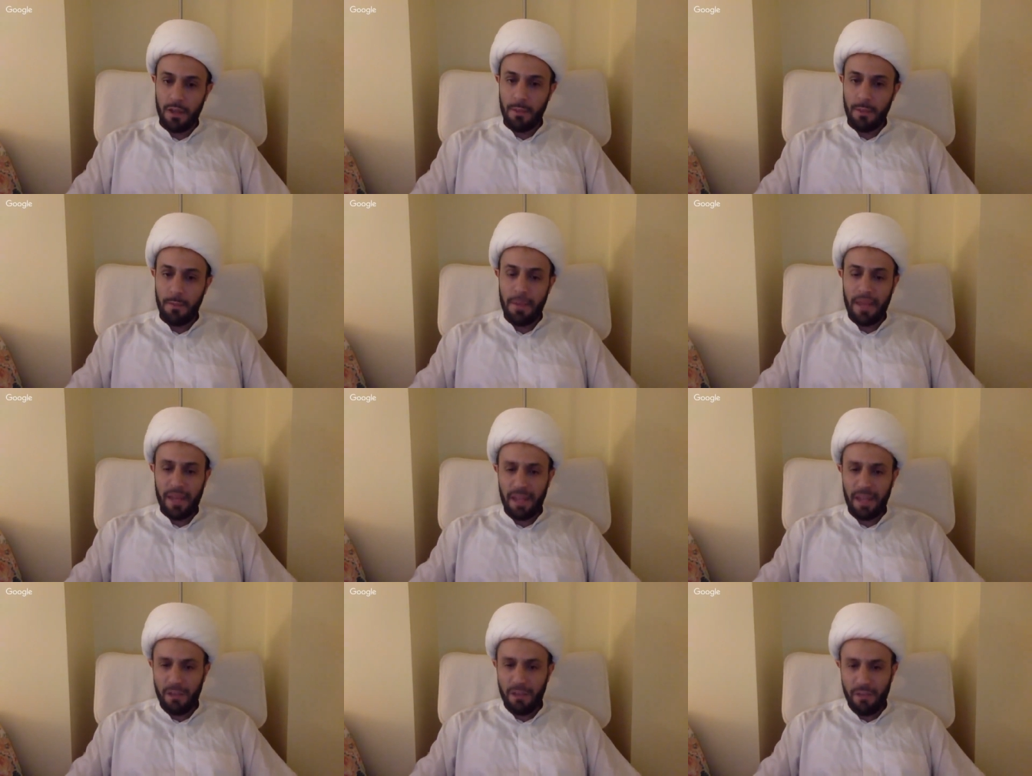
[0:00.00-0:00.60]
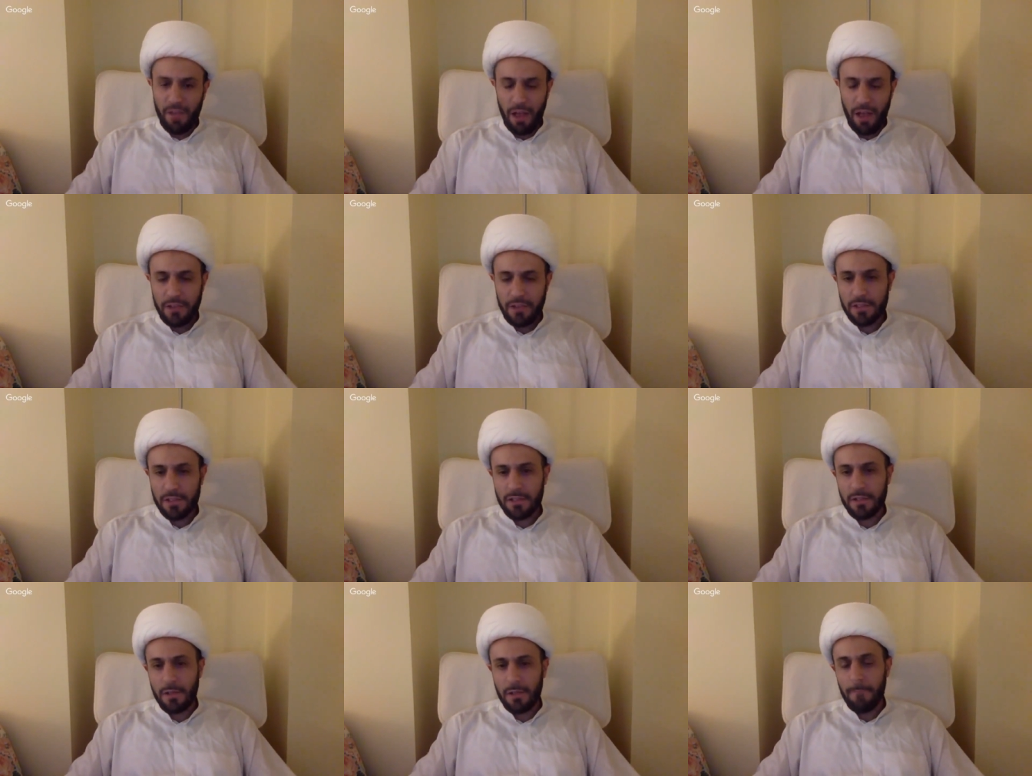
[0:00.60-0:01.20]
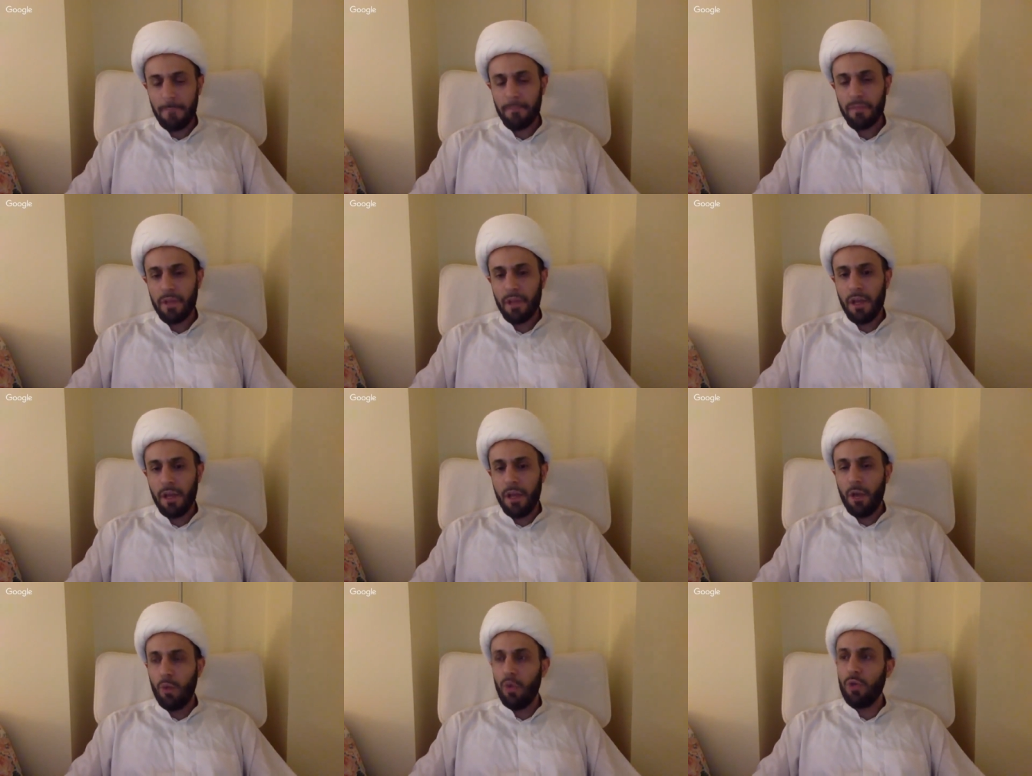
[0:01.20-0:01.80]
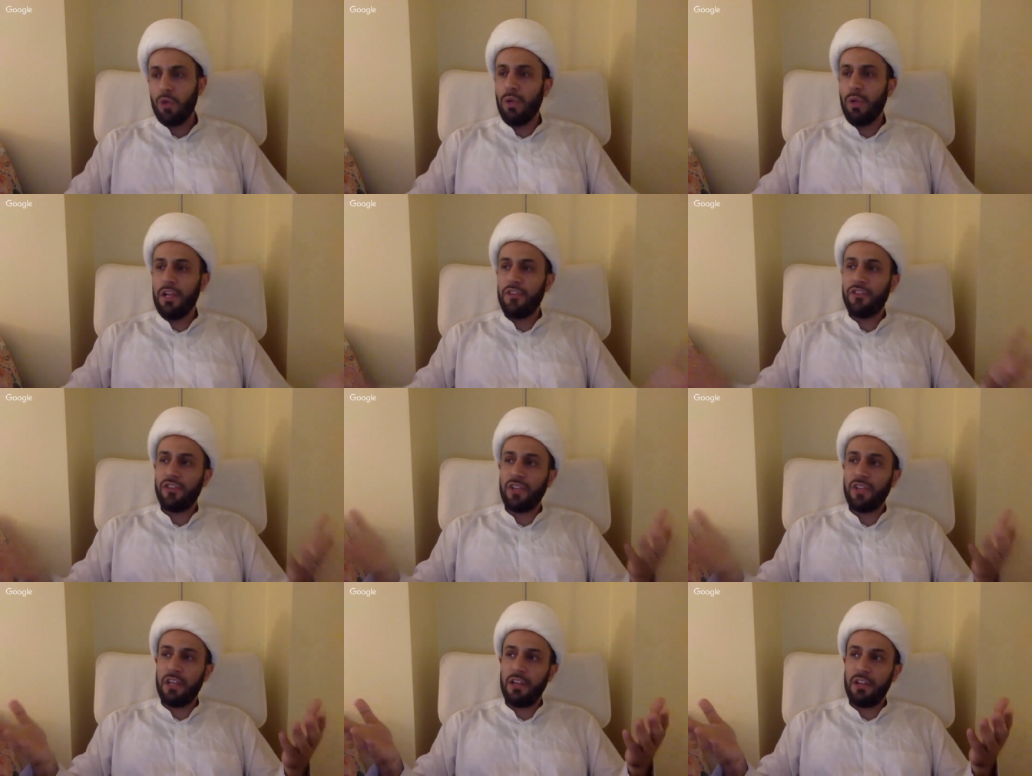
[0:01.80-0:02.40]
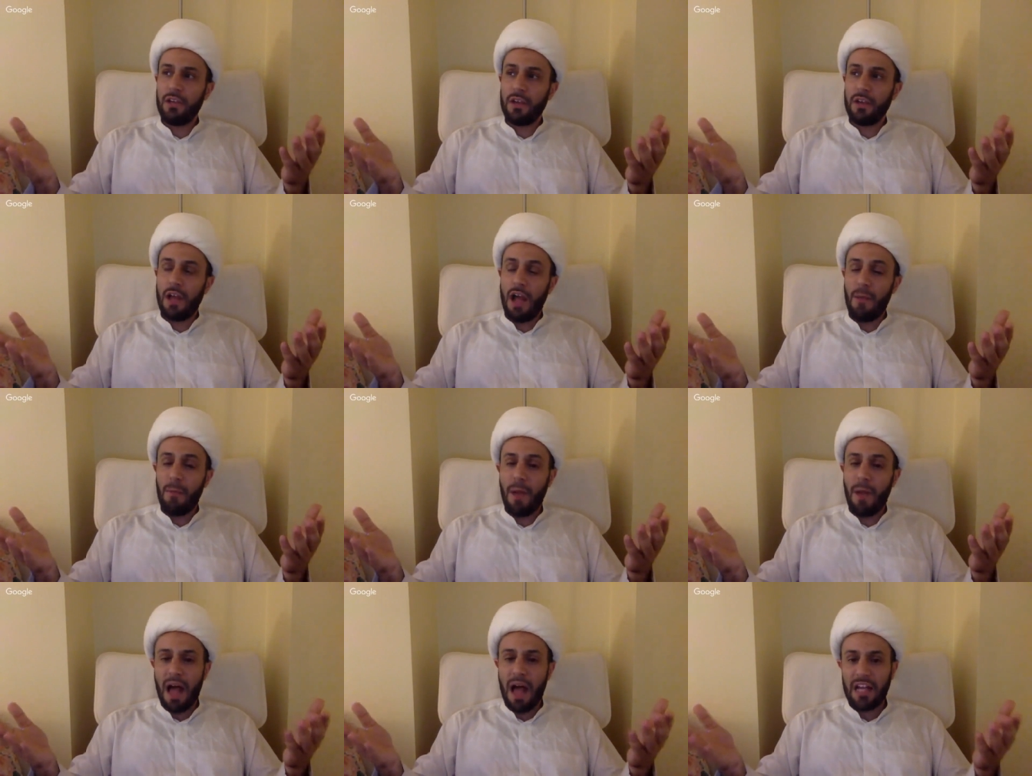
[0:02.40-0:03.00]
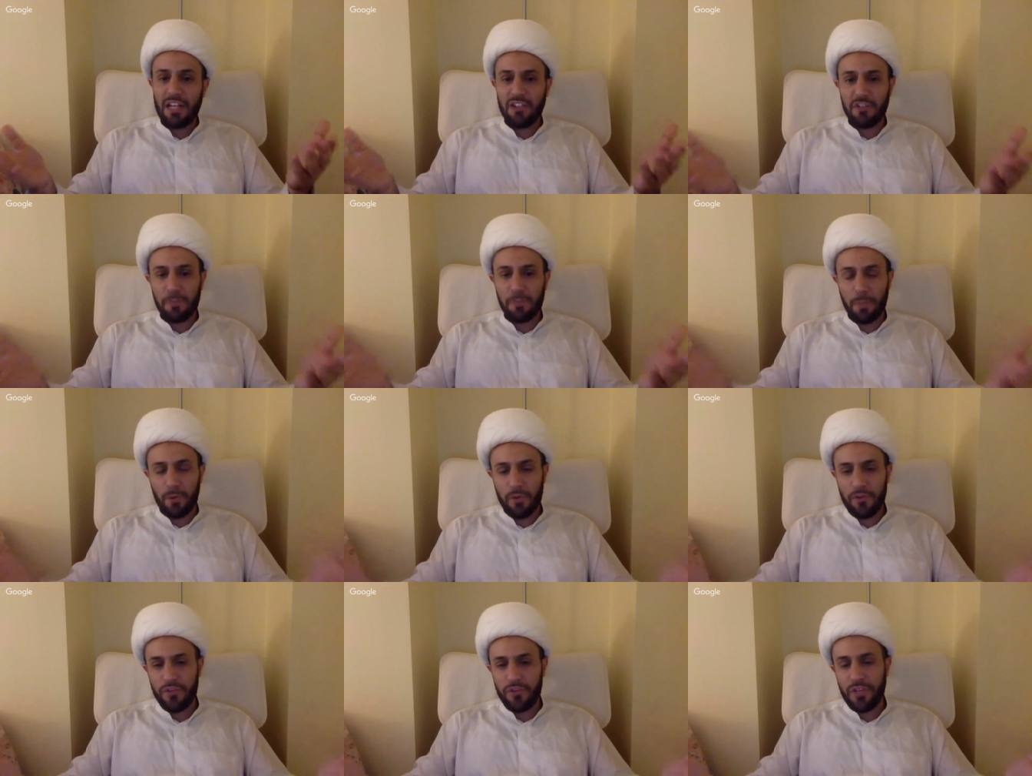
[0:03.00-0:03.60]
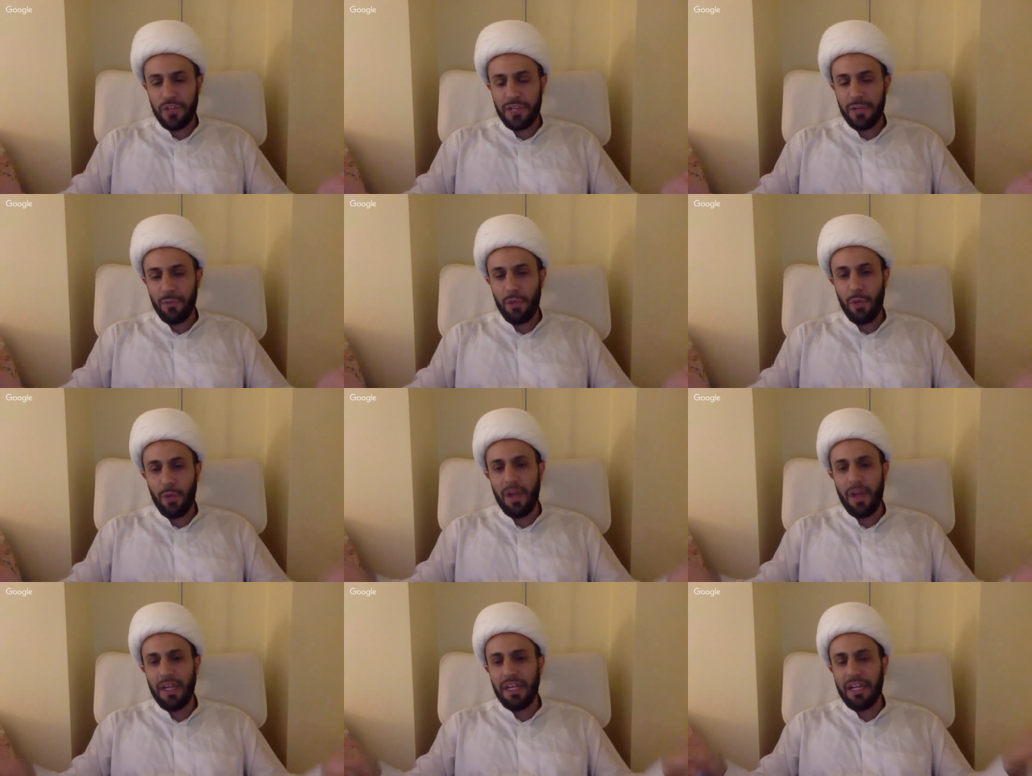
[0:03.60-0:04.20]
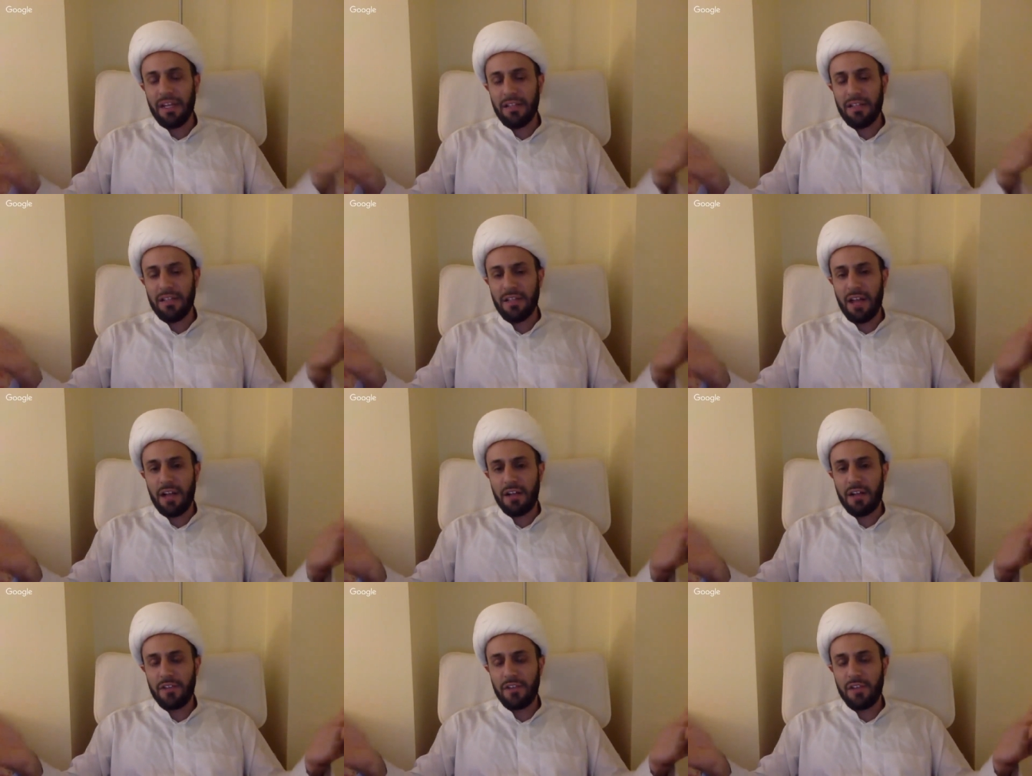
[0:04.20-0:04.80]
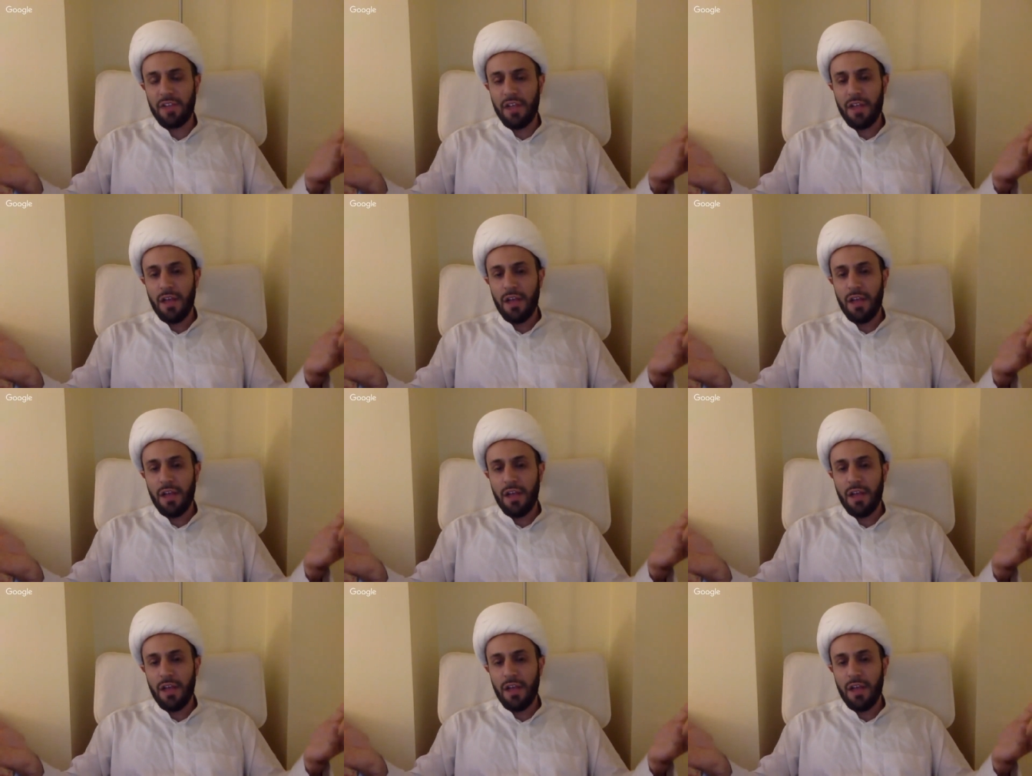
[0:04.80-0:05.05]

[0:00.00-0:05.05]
Many of us, when we see a pious person, we want to conduct